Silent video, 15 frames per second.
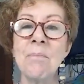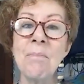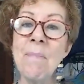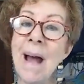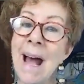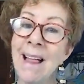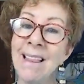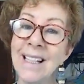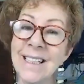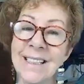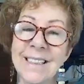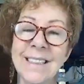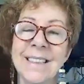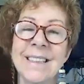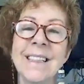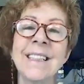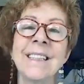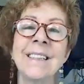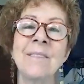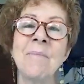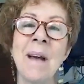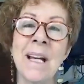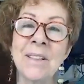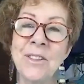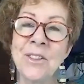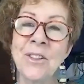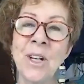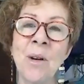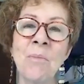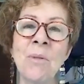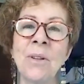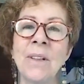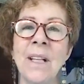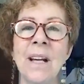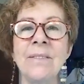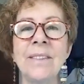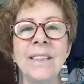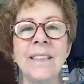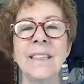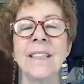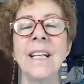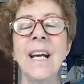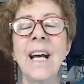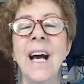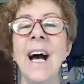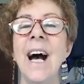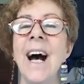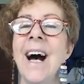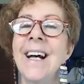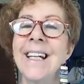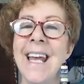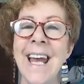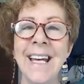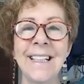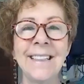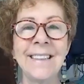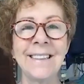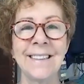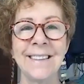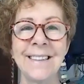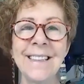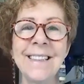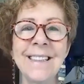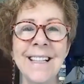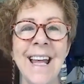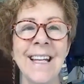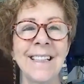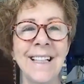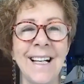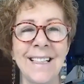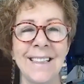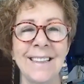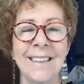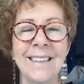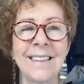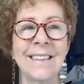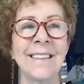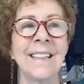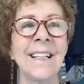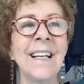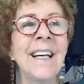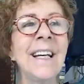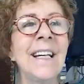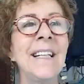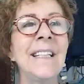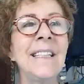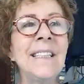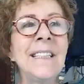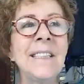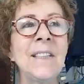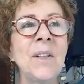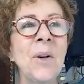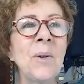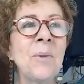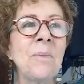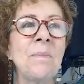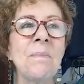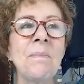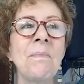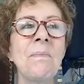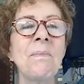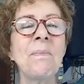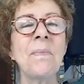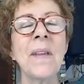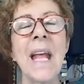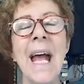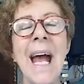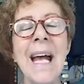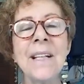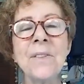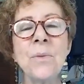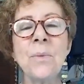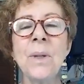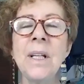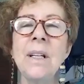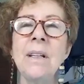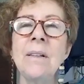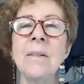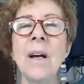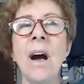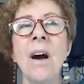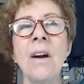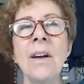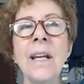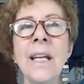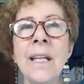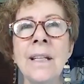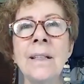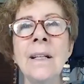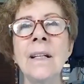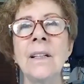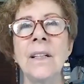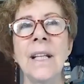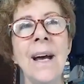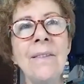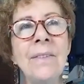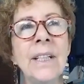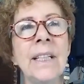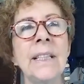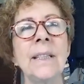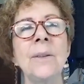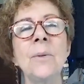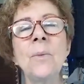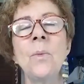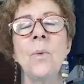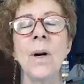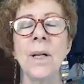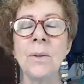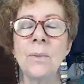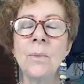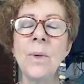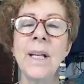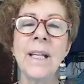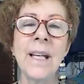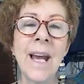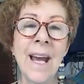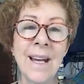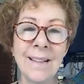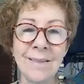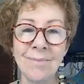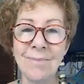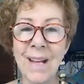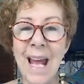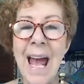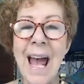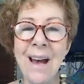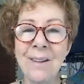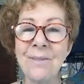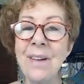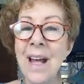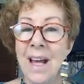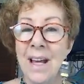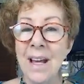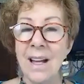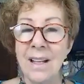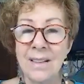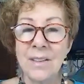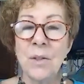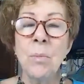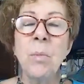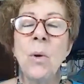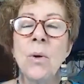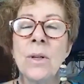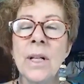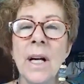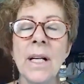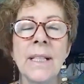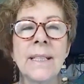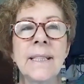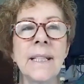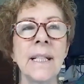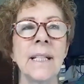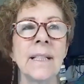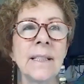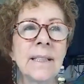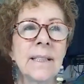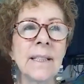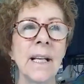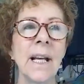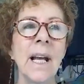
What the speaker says: balance in master number 11. Again, isn't that nice? So as we are in 11, what we can have support us is